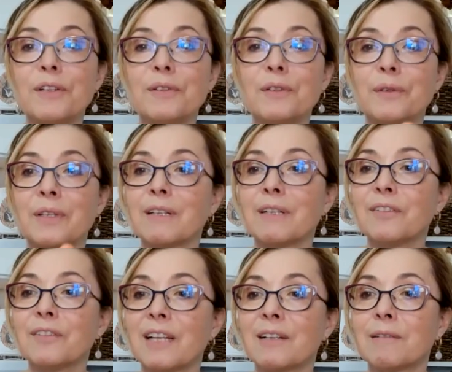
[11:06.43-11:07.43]
you do, there is
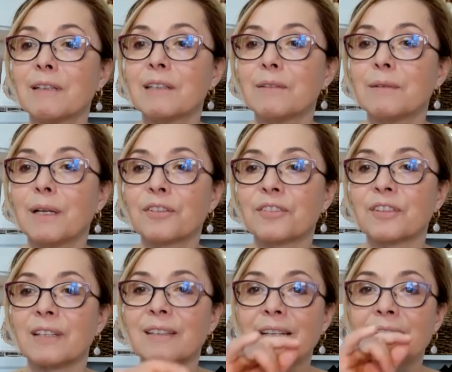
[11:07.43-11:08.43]
a yeah.
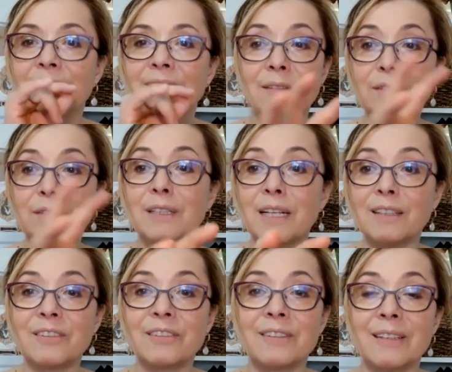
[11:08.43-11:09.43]
question that
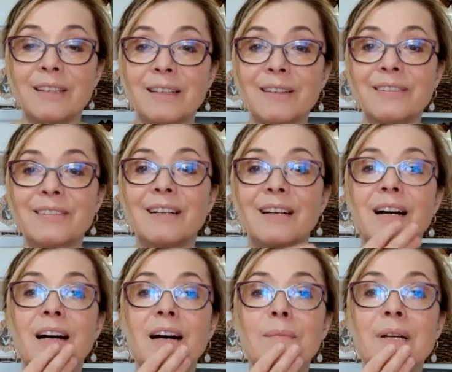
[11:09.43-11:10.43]
relates to this.
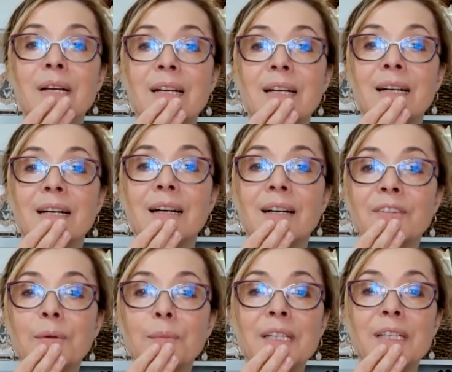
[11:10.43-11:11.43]
Um, uh,
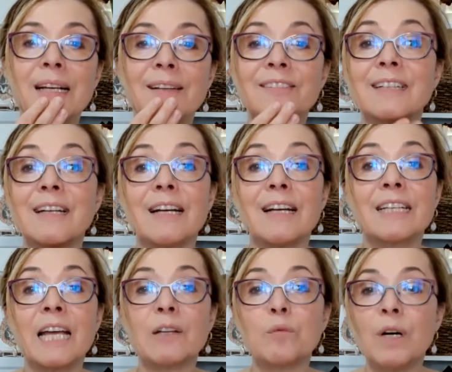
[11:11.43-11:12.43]
somebody asked,
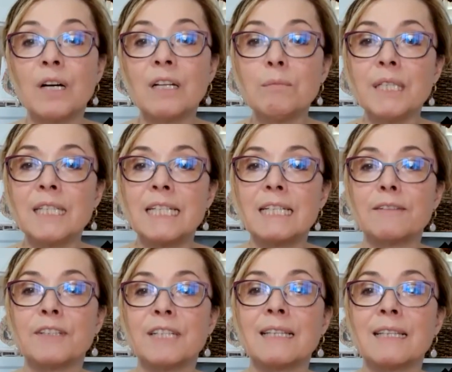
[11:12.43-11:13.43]
can one
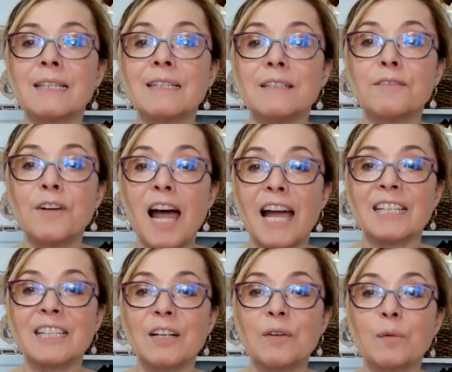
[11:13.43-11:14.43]
believe in the
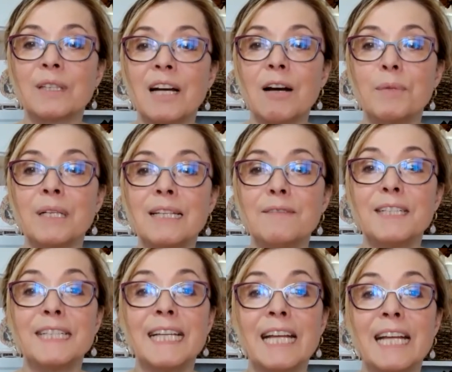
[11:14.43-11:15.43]
divine without
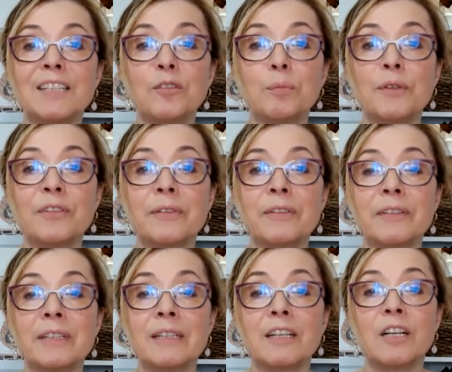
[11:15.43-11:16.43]
believing in any specific
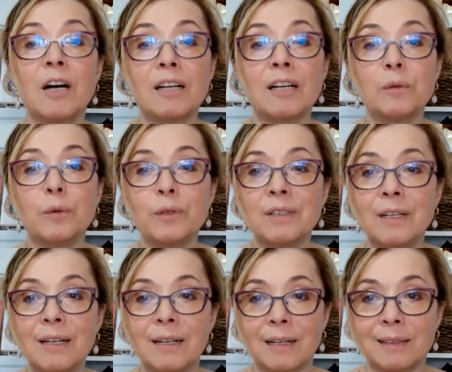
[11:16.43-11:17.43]
god or
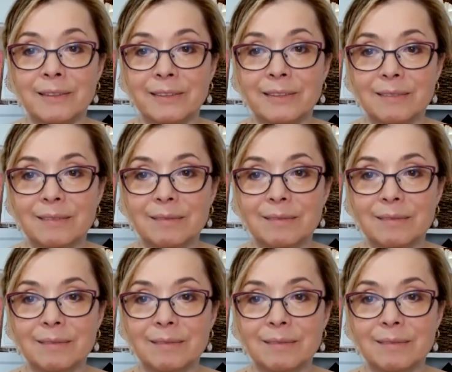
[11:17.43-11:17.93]
gods?